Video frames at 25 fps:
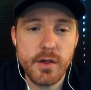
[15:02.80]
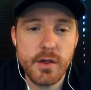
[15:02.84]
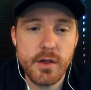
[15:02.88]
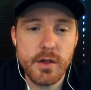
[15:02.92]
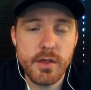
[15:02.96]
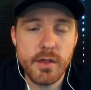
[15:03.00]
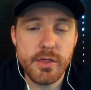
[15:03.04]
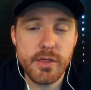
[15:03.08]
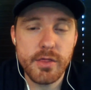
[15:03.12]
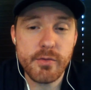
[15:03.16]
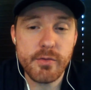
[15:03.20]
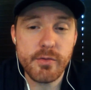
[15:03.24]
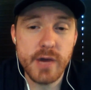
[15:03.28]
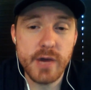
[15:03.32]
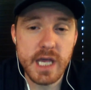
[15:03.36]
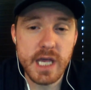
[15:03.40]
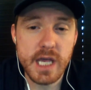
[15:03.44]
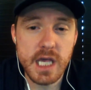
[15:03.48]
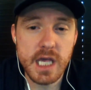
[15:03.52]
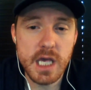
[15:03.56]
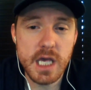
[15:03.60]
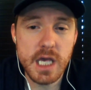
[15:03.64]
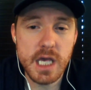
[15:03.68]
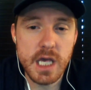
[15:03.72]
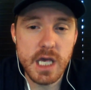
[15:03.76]

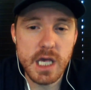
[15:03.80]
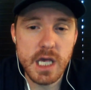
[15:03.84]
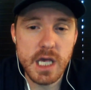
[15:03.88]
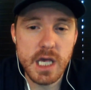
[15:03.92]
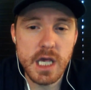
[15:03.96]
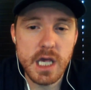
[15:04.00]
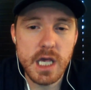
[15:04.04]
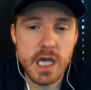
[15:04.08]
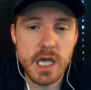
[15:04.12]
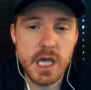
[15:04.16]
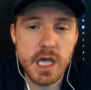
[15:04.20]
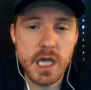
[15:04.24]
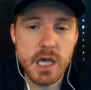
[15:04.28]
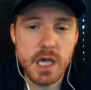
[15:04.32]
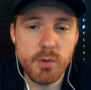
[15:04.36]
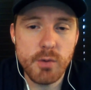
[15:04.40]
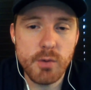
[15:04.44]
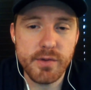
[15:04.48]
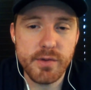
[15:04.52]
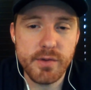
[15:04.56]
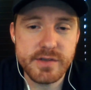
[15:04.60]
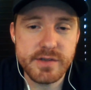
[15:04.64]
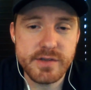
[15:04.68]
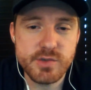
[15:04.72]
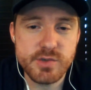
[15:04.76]
3
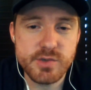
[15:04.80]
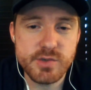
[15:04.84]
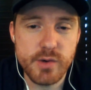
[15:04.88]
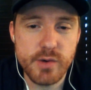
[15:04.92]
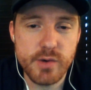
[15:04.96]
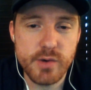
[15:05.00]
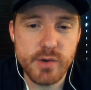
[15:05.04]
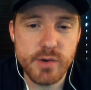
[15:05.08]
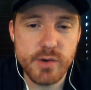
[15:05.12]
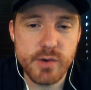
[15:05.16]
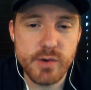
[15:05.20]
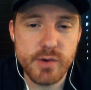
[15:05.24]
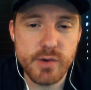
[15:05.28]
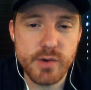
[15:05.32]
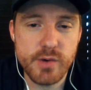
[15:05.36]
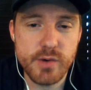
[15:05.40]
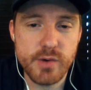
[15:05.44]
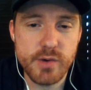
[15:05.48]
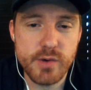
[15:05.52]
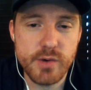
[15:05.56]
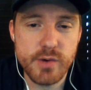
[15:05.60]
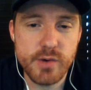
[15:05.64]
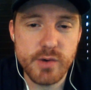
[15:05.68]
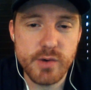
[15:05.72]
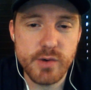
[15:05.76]
with 28
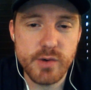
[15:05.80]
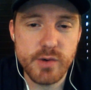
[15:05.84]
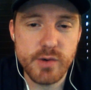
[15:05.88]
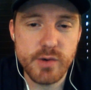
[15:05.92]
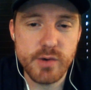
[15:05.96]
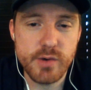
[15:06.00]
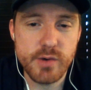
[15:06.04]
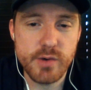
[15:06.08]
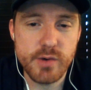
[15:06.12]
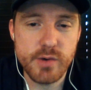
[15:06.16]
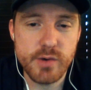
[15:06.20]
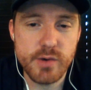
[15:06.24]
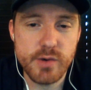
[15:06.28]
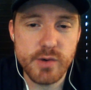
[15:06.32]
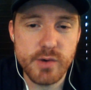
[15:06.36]
points,